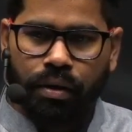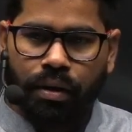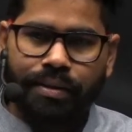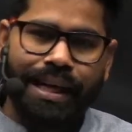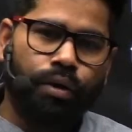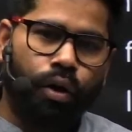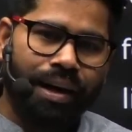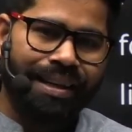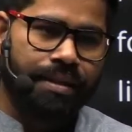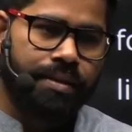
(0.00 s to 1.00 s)
They are
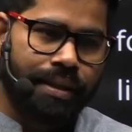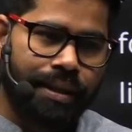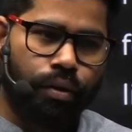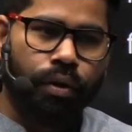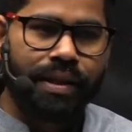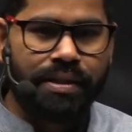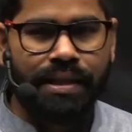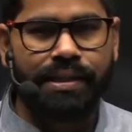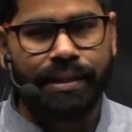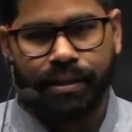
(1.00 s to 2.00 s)
all considered
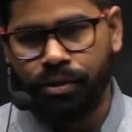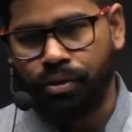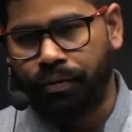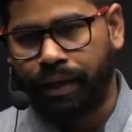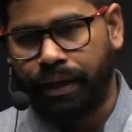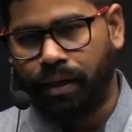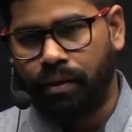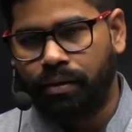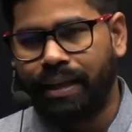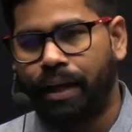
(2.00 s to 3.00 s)
overseas citizens of India.
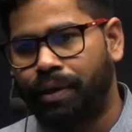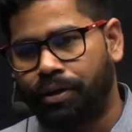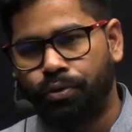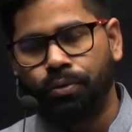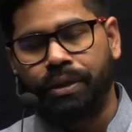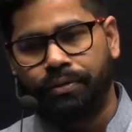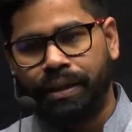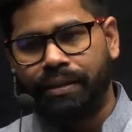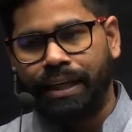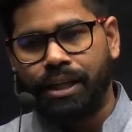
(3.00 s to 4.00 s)
There were two
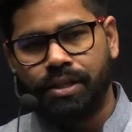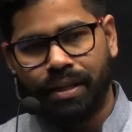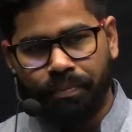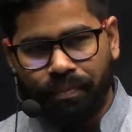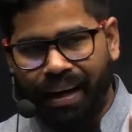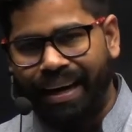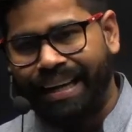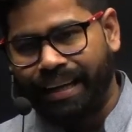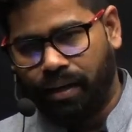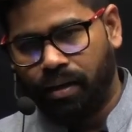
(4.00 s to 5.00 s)
different things
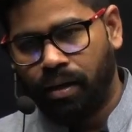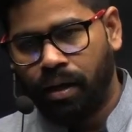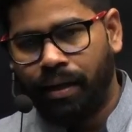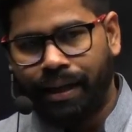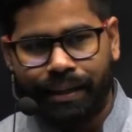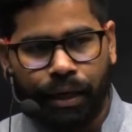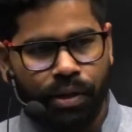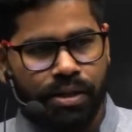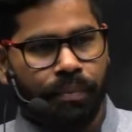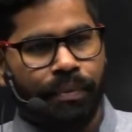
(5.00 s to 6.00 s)
earlier. that there
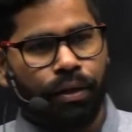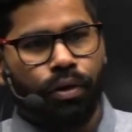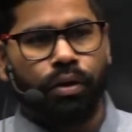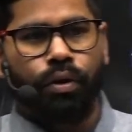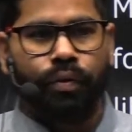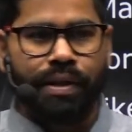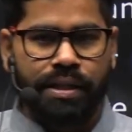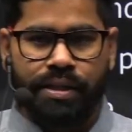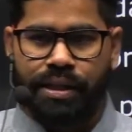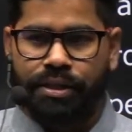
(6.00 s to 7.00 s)
was something called
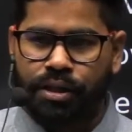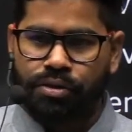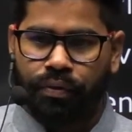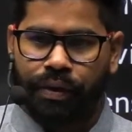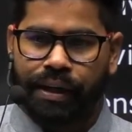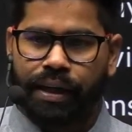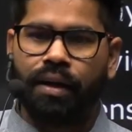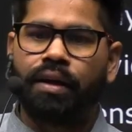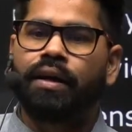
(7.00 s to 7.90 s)
overseas citizens of India.